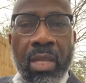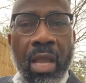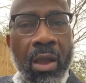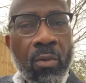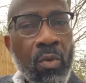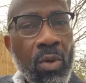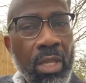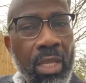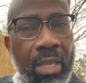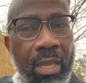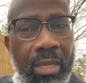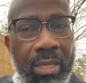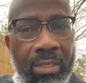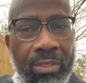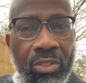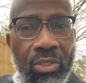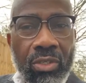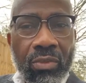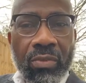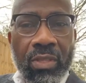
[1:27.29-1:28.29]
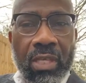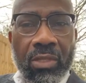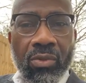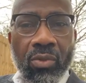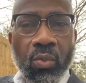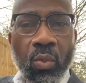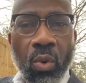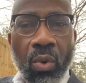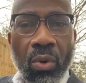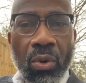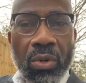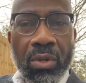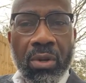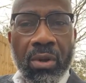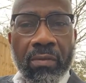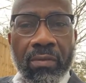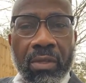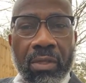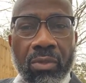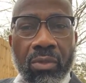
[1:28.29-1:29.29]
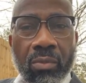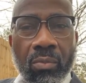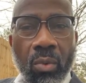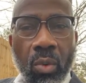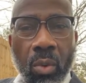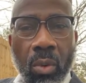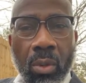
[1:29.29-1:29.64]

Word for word: I want to get into this word on this